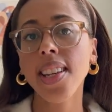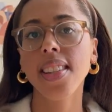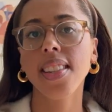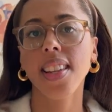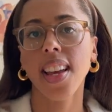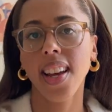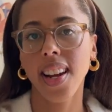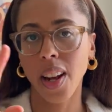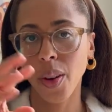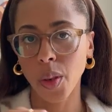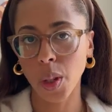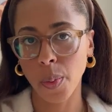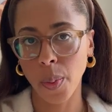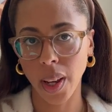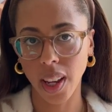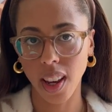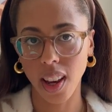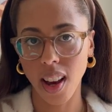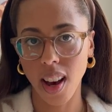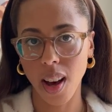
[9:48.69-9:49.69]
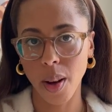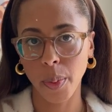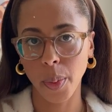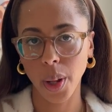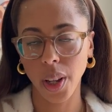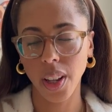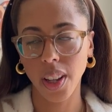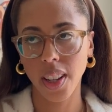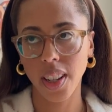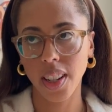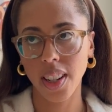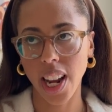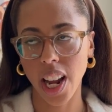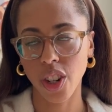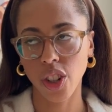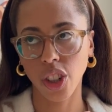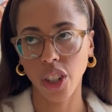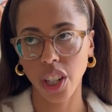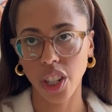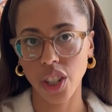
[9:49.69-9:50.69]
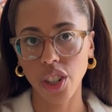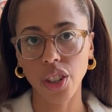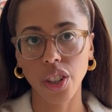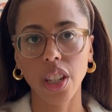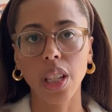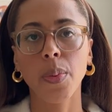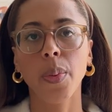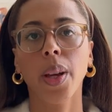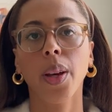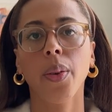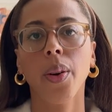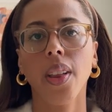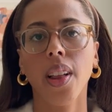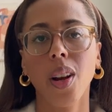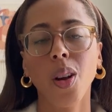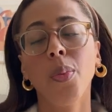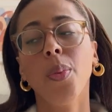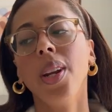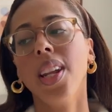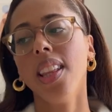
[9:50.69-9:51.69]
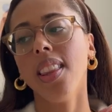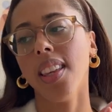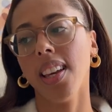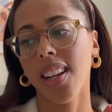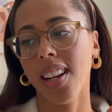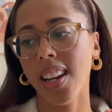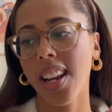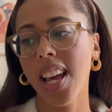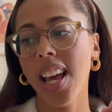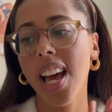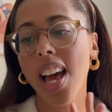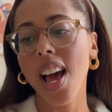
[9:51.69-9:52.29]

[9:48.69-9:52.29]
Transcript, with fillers: said I was picking up Natural Histories by Guadalupe Nettel,